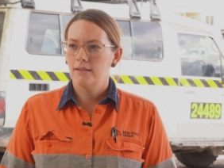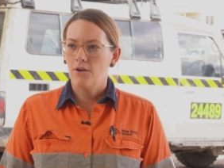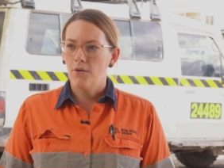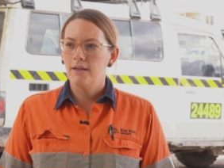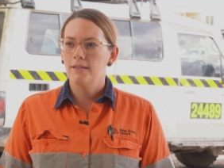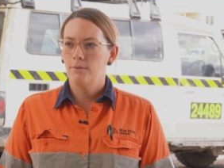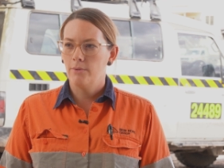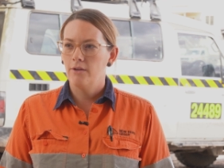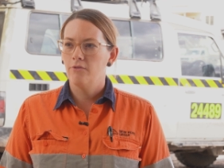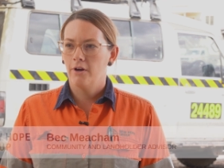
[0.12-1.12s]
It's going to
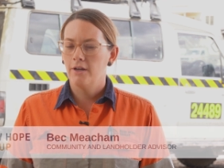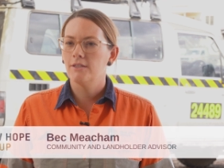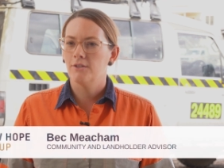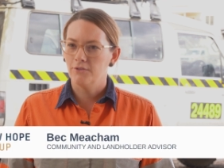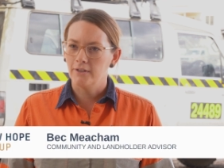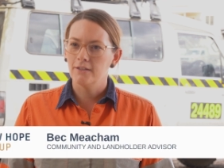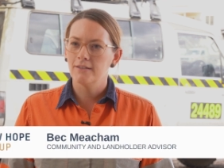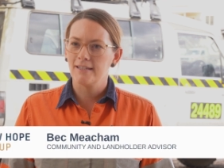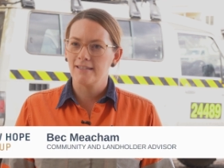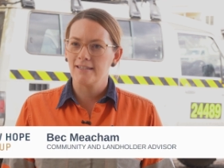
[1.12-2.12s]
be very
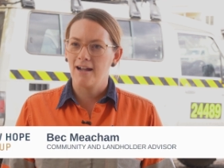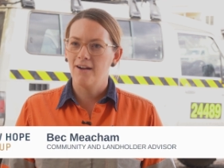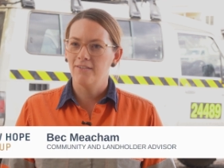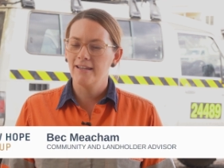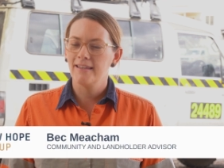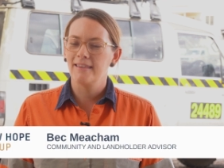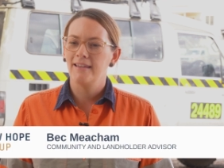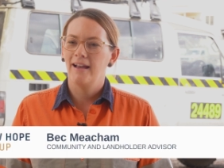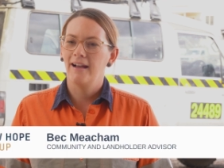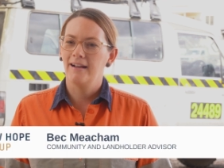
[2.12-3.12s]
surreal to start with,
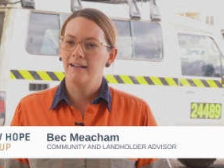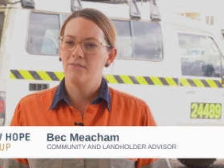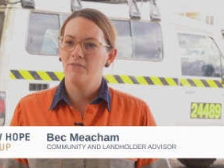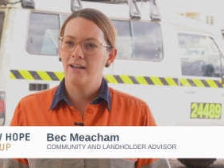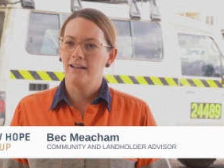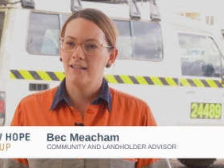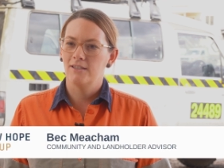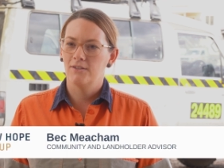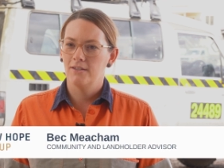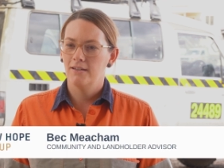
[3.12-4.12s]
uh, but
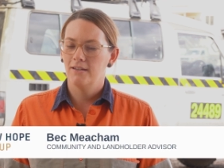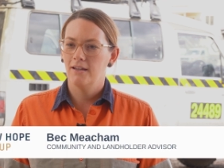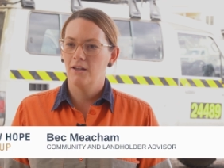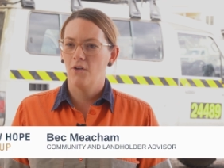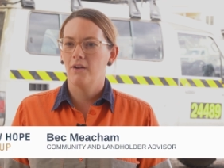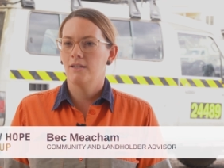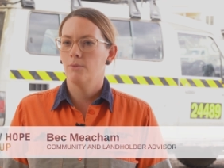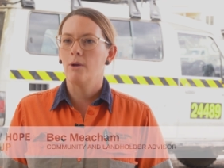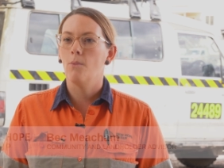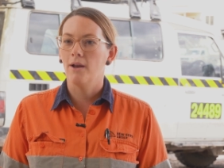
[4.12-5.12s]
it's going
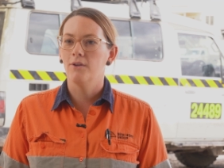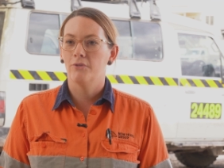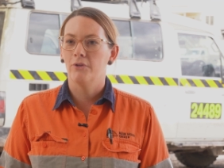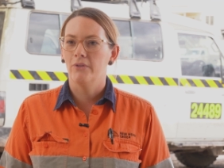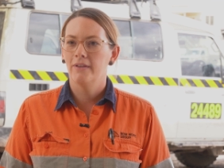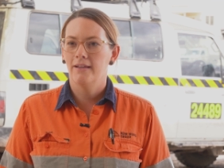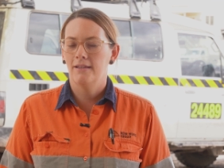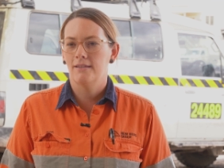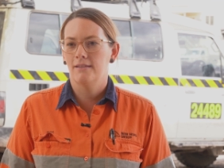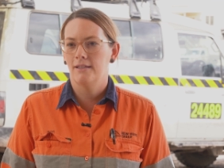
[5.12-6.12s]
to be wonderful.
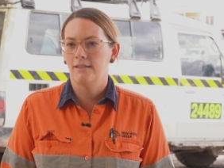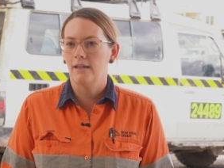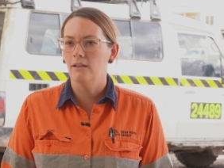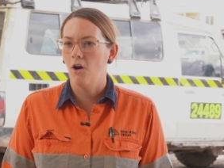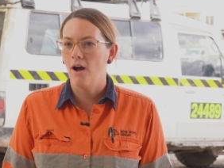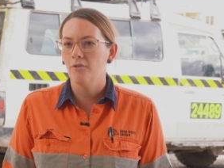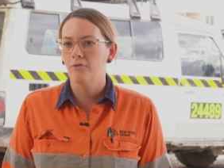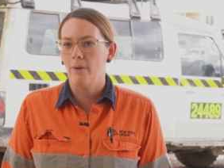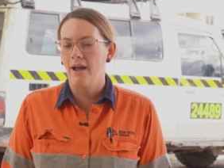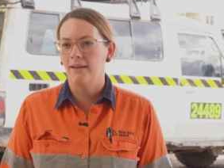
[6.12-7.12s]
It's to see
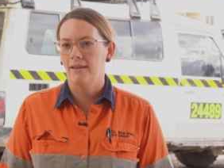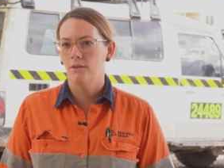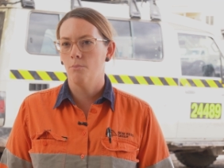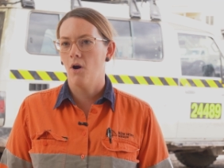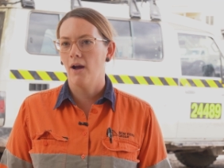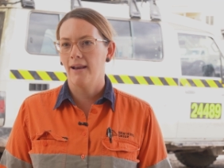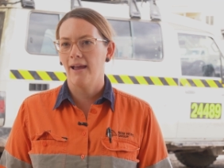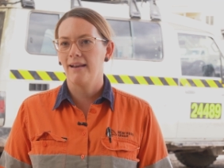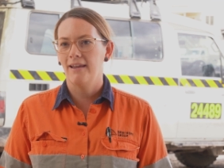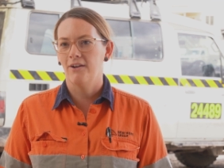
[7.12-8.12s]
life back in the mine
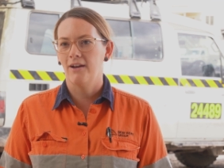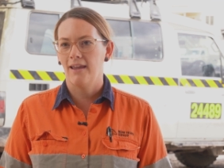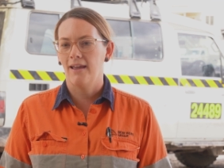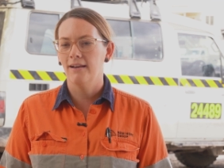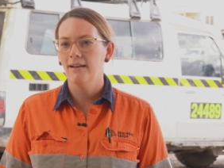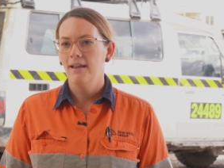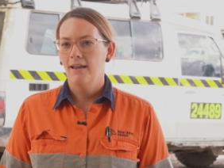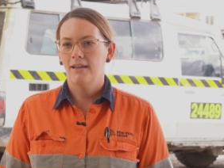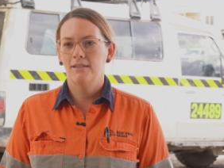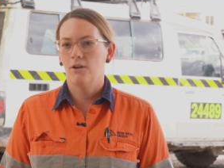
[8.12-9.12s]
out here again.
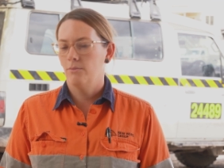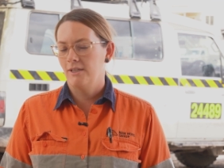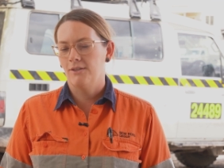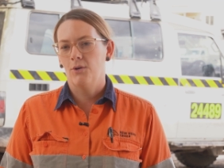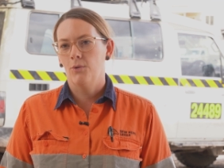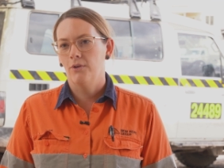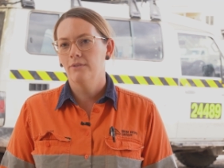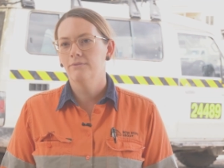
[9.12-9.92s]
It's going to be so good.